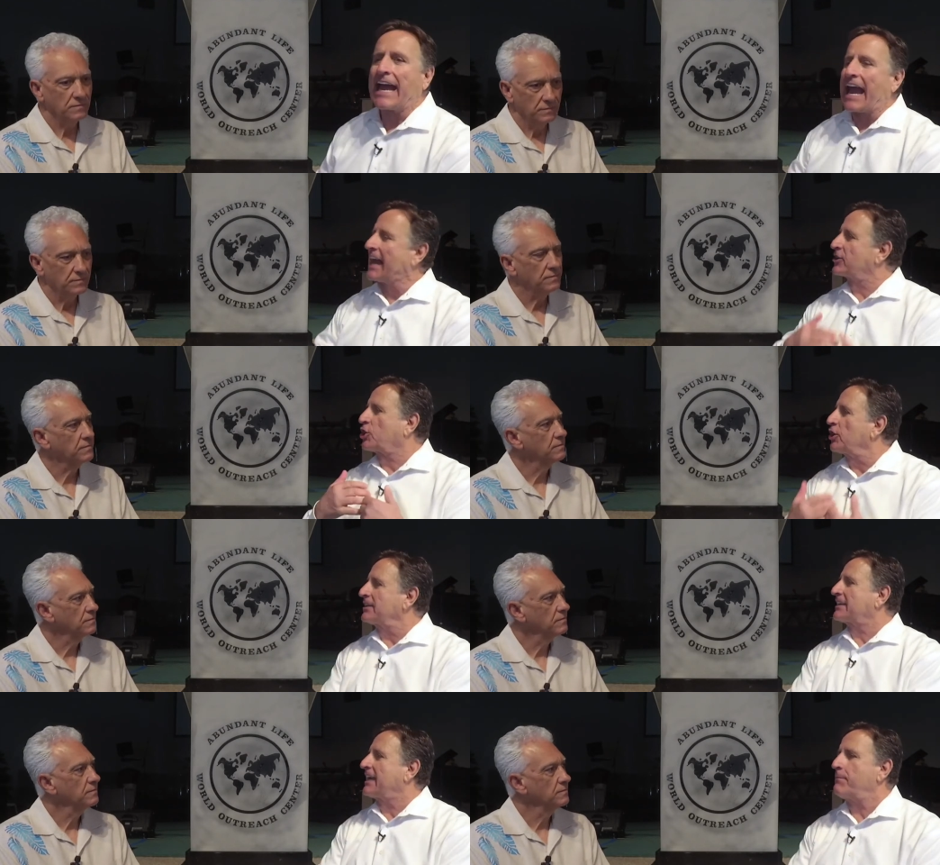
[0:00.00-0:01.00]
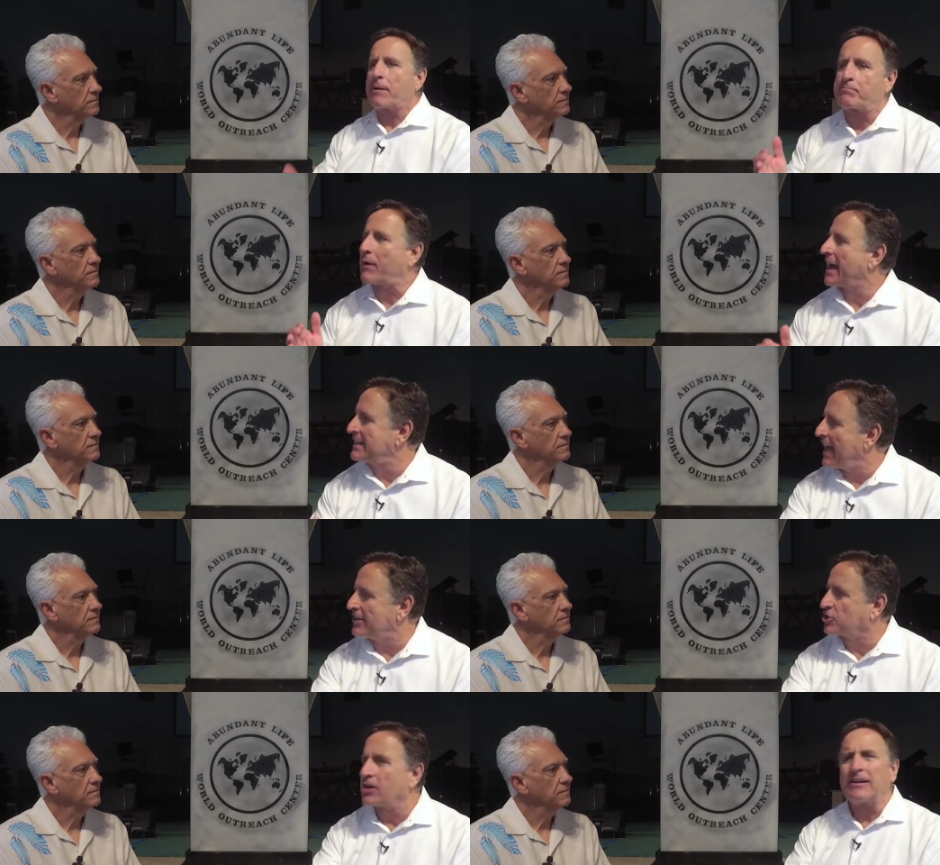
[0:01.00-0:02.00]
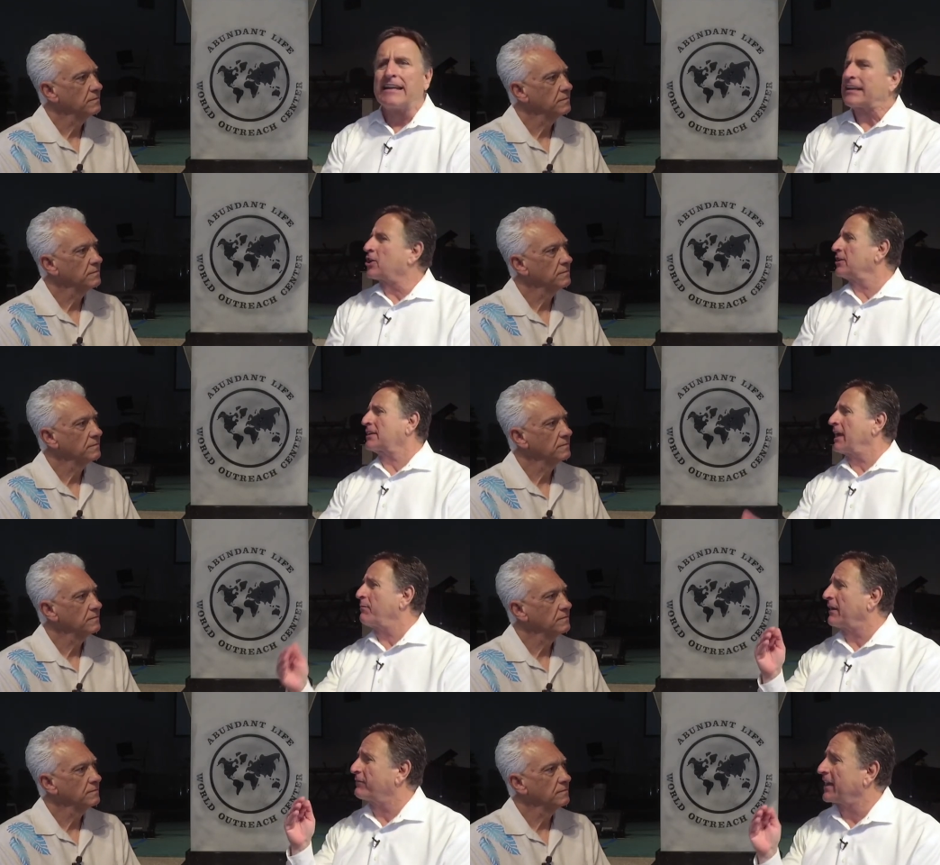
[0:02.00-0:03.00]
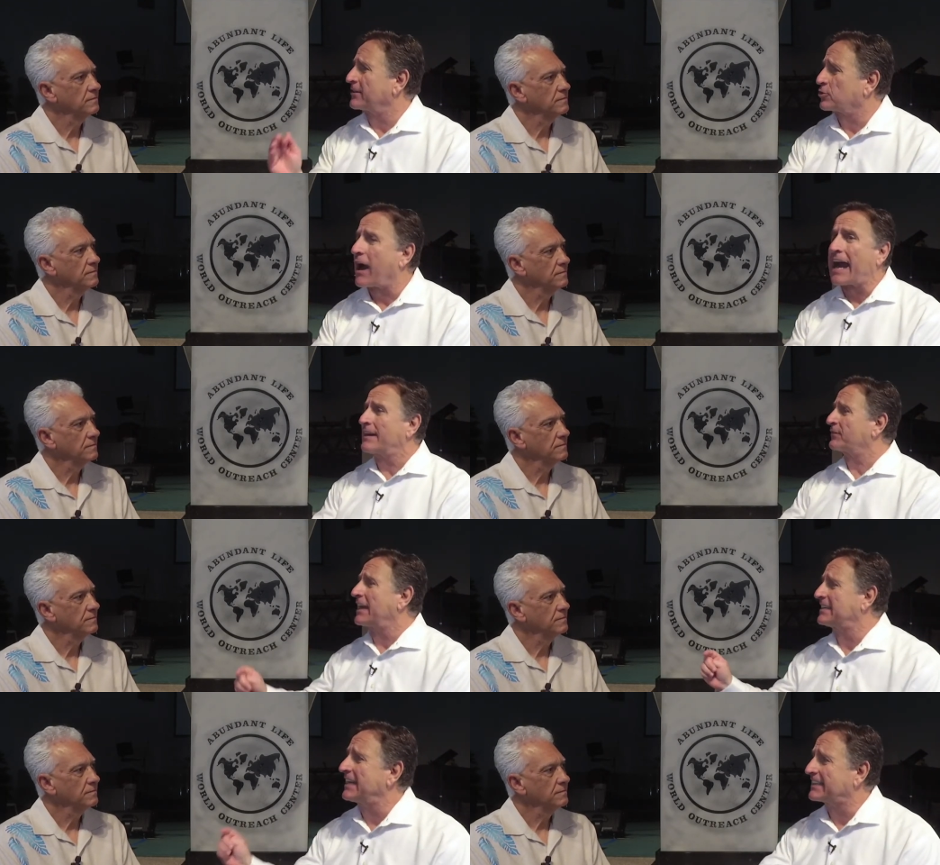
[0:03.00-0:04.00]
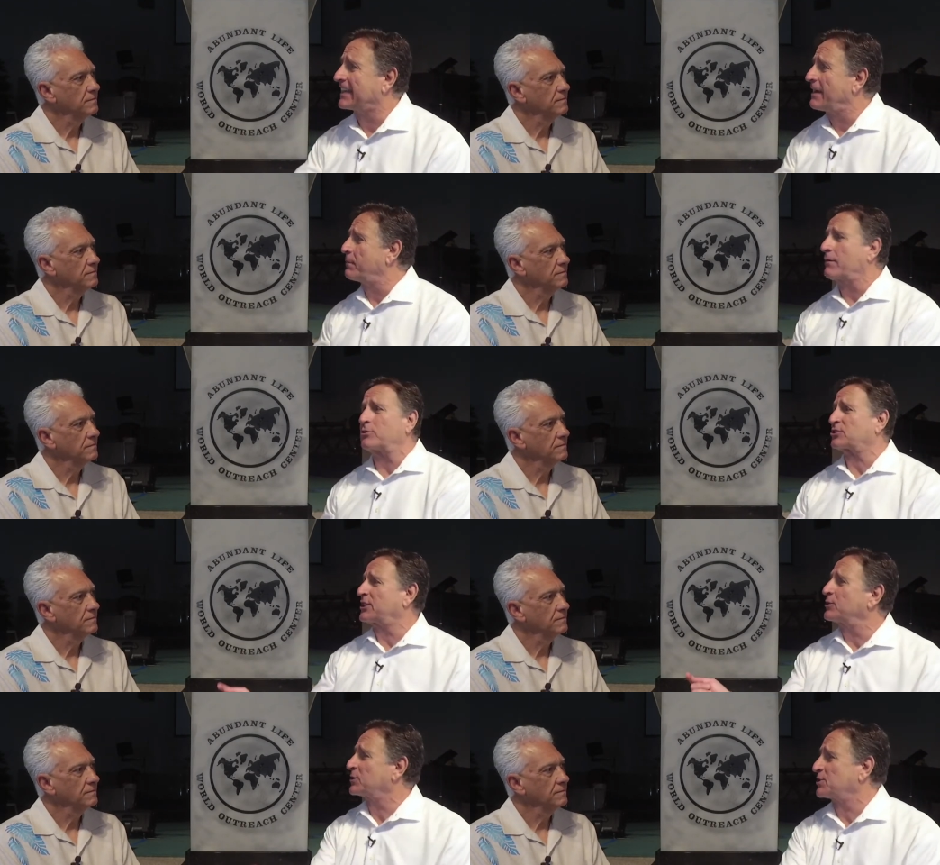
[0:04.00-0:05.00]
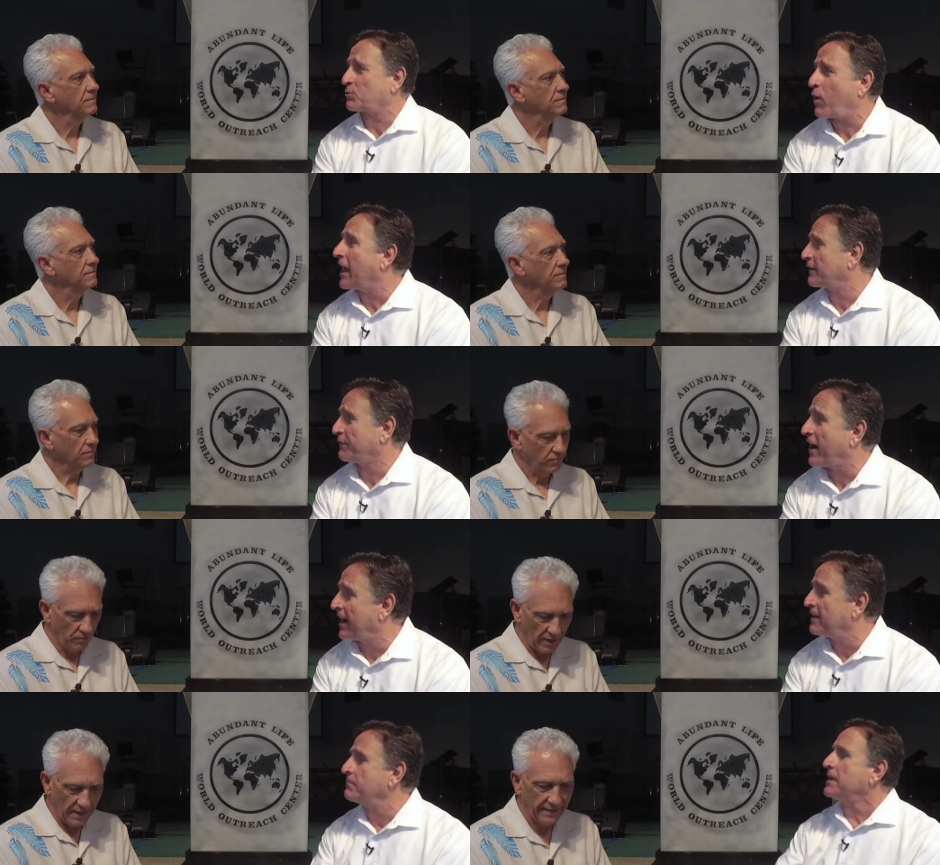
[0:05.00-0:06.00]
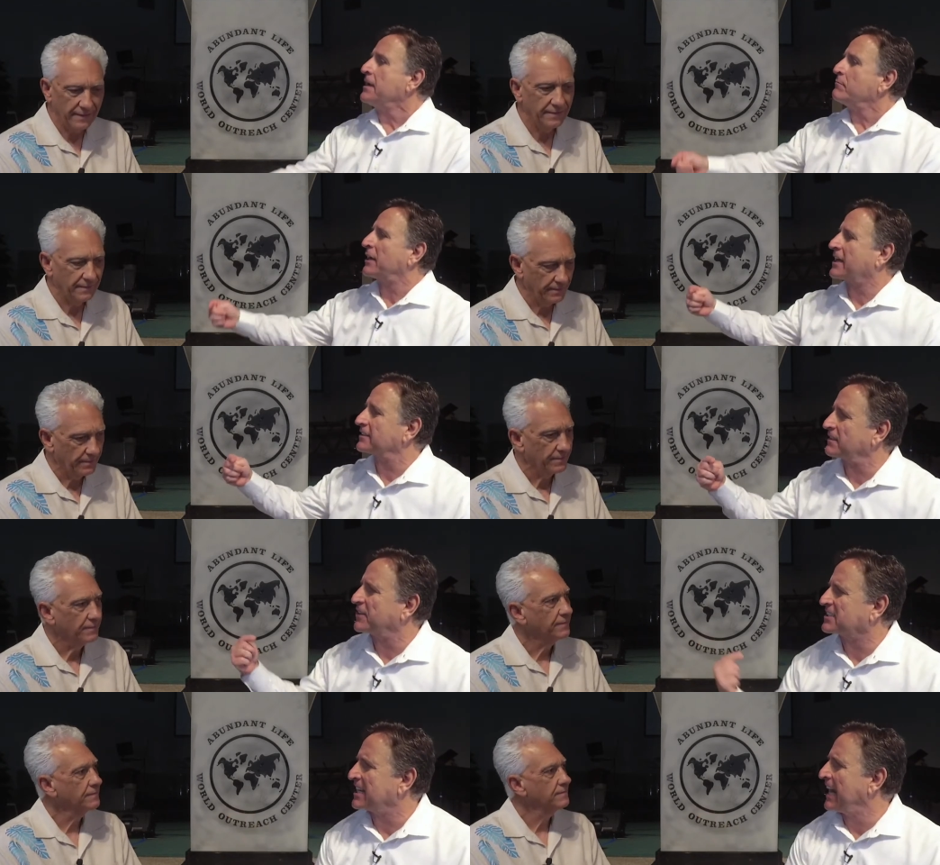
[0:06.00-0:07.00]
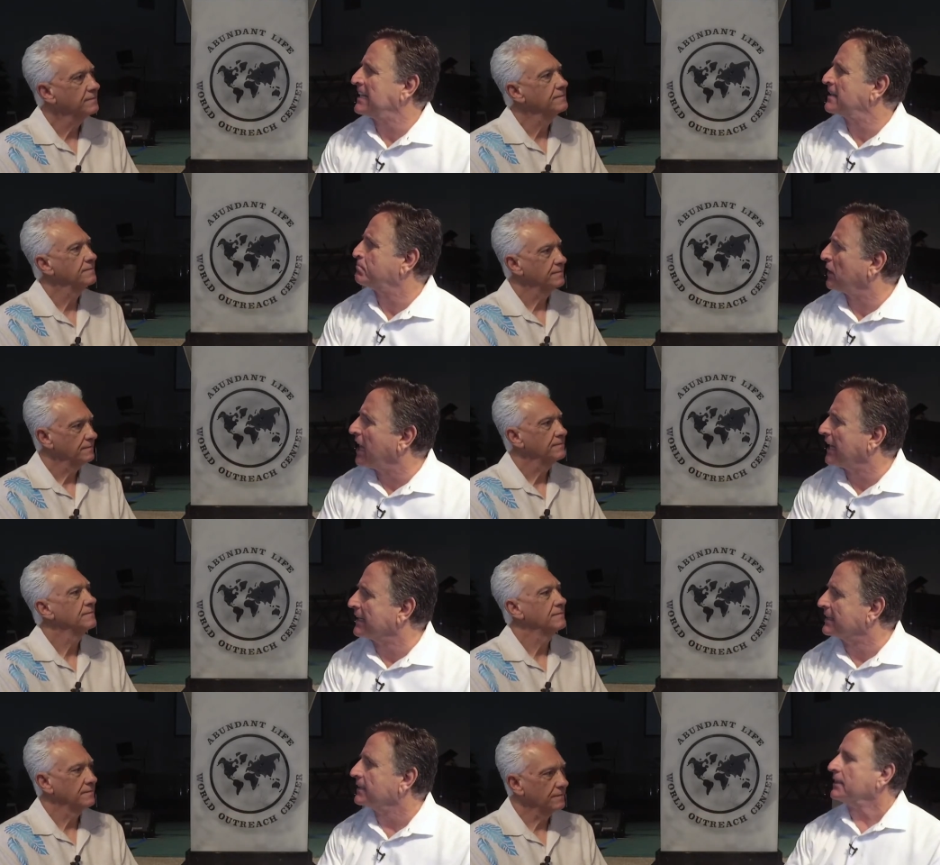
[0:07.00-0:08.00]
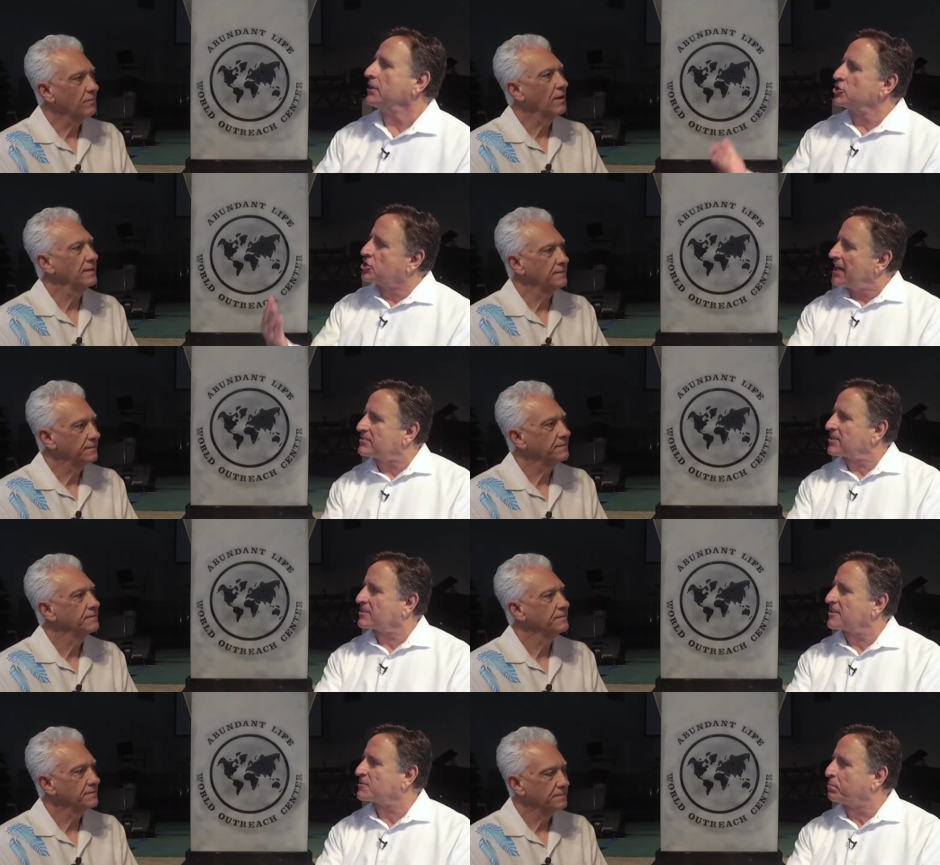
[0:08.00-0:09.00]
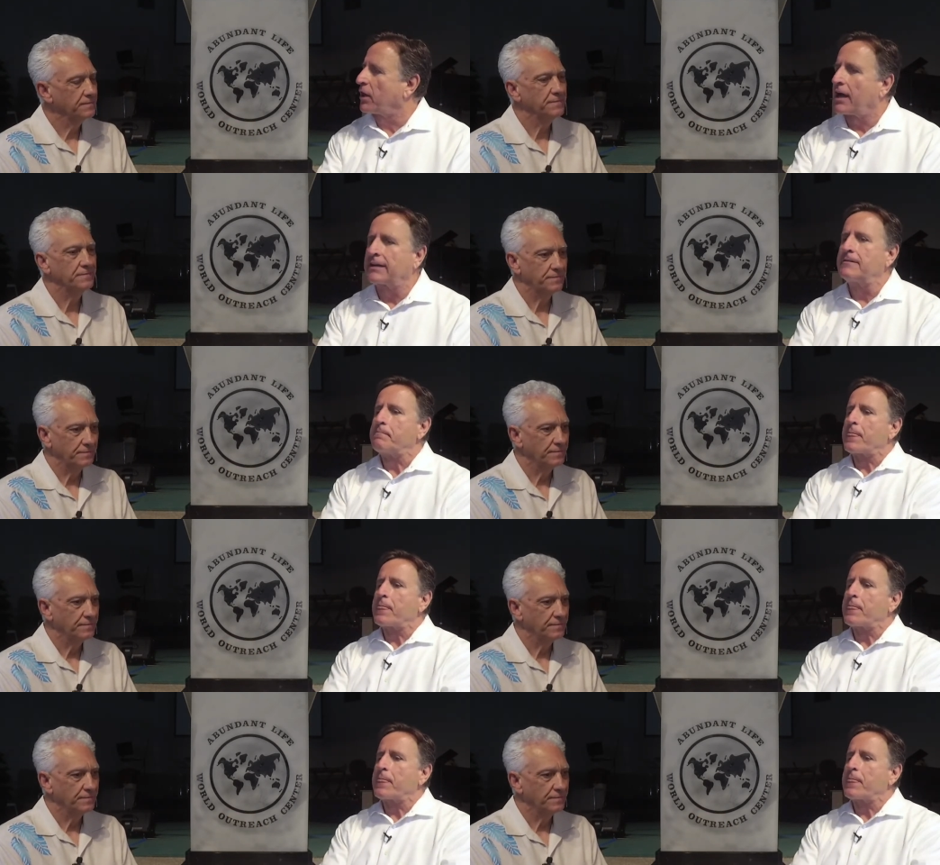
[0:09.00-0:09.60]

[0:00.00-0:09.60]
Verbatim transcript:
Speaker 1: and couldn't keep it by nature, couldn't keep it if they tried. If they did keep it, it would still disqualify right. them because of the tainted blood. Right. Jesus' blood